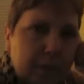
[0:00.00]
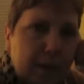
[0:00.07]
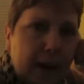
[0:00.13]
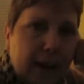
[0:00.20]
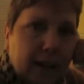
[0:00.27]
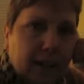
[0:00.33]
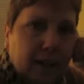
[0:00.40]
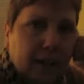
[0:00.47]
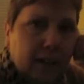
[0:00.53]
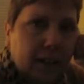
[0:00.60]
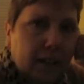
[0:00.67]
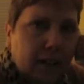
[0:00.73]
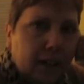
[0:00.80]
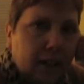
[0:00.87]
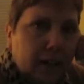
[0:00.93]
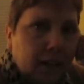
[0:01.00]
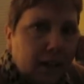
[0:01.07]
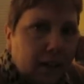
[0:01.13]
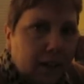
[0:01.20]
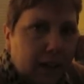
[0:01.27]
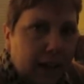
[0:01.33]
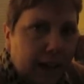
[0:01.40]
back
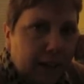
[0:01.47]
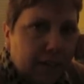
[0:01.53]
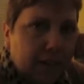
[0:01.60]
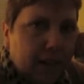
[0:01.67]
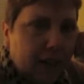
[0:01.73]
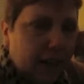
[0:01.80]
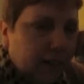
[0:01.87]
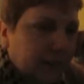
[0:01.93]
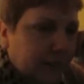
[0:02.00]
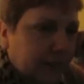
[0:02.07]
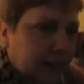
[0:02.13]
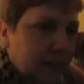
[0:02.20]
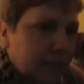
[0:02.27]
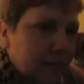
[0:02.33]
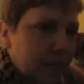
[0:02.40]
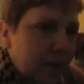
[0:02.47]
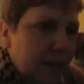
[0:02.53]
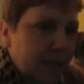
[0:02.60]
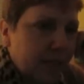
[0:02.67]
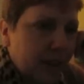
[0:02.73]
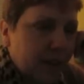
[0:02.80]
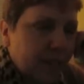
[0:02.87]
out of the house
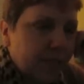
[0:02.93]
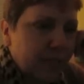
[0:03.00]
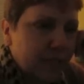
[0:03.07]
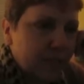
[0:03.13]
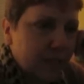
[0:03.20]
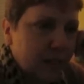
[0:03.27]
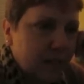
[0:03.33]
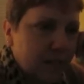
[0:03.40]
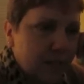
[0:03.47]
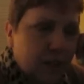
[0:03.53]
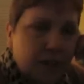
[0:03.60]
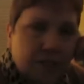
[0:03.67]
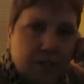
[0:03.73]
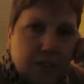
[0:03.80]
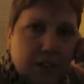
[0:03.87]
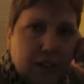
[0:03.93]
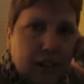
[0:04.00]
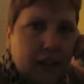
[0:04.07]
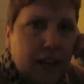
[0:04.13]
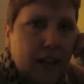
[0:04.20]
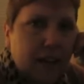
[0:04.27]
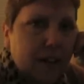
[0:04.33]
by 5.15, 5.30
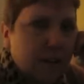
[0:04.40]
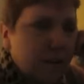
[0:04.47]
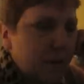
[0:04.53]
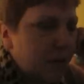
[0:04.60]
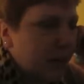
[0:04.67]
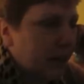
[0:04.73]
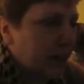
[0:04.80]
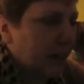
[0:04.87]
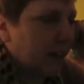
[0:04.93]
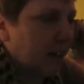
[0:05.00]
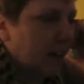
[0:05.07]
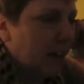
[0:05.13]
again in the morning.